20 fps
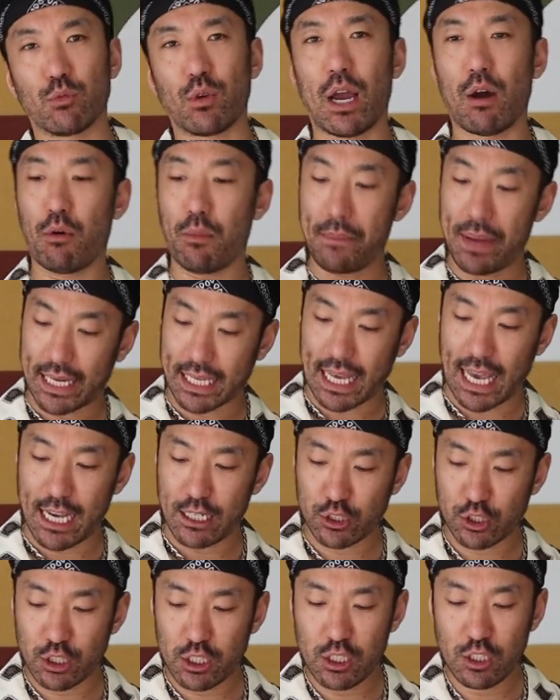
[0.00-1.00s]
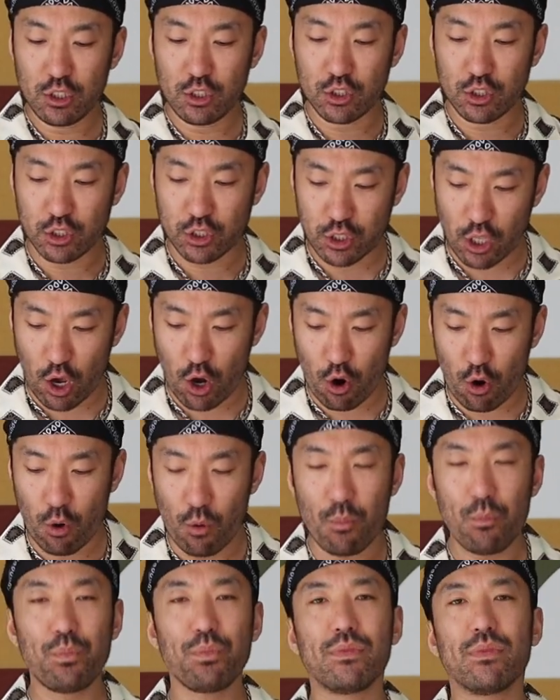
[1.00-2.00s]
around with medication,
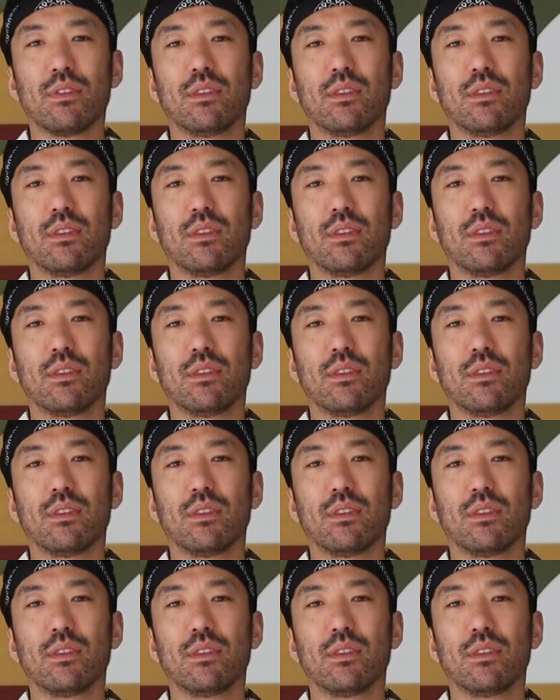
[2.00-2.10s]
so